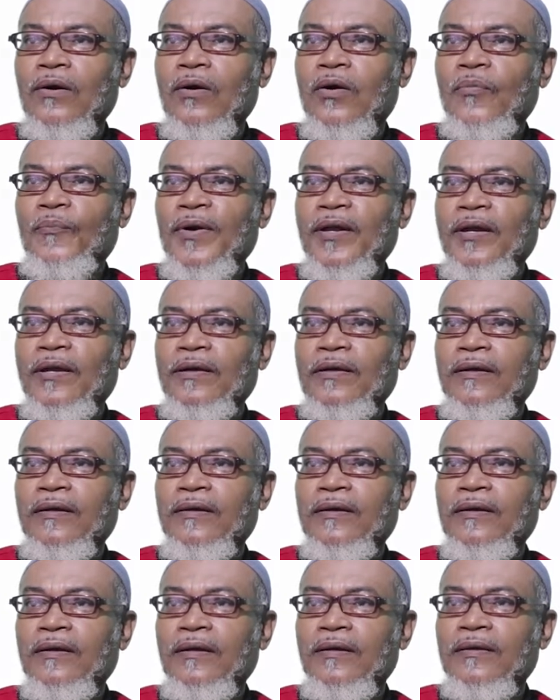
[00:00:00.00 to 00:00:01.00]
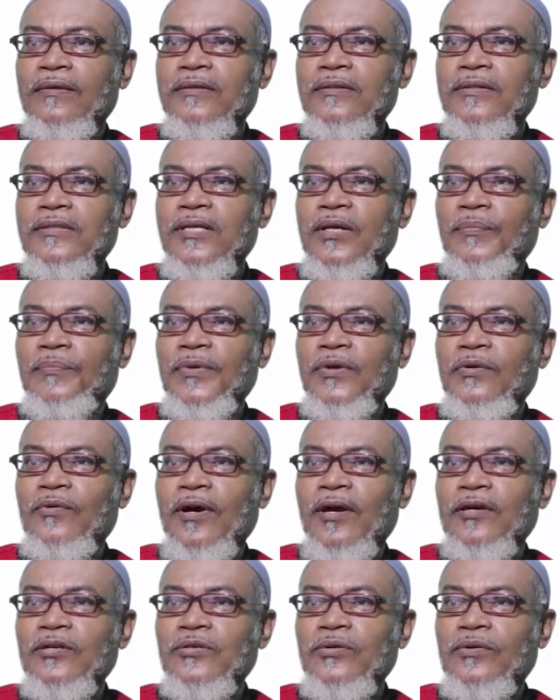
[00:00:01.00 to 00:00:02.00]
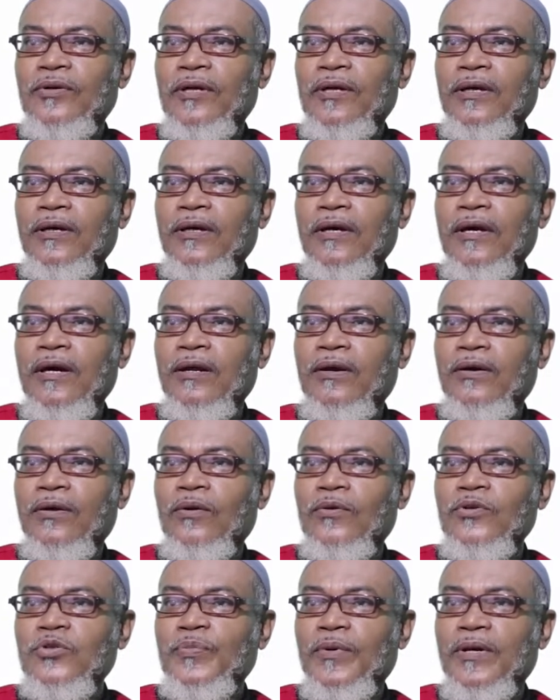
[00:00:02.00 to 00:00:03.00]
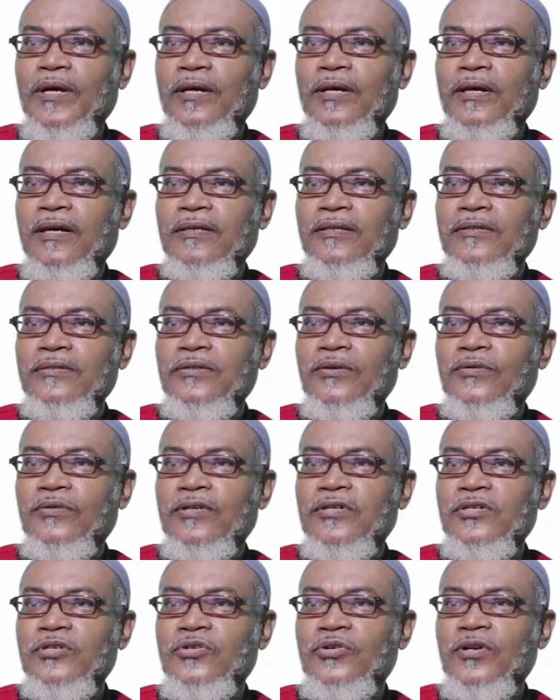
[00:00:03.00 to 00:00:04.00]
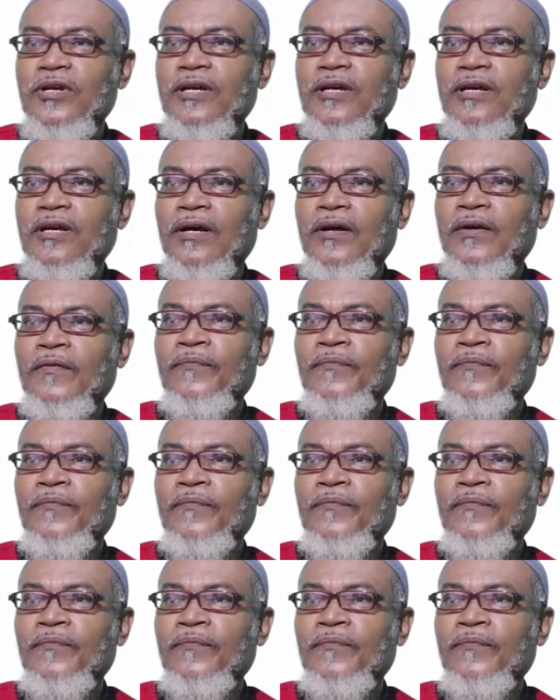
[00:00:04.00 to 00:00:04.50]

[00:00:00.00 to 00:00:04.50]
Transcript: opening cpy, sorry, and close bracket. So the string